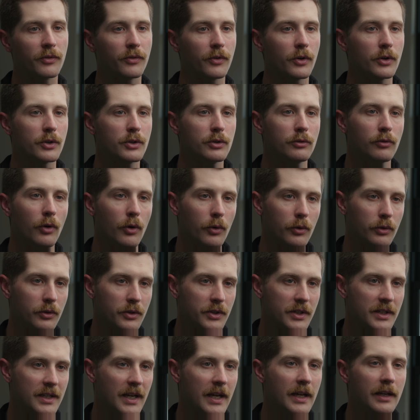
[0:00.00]
refer to local
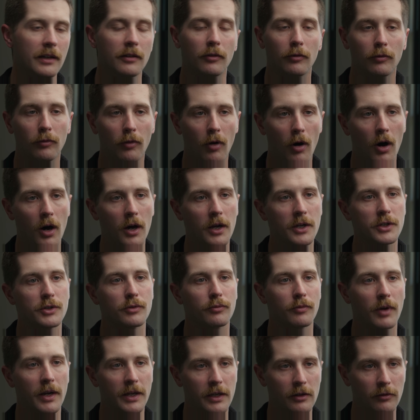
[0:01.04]
state laws,
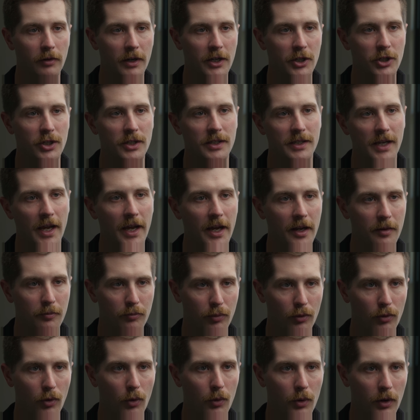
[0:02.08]
regulations, and
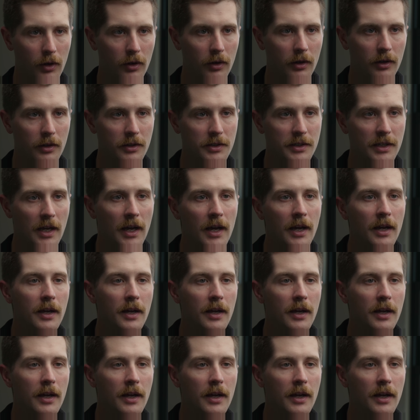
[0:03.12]
protocols.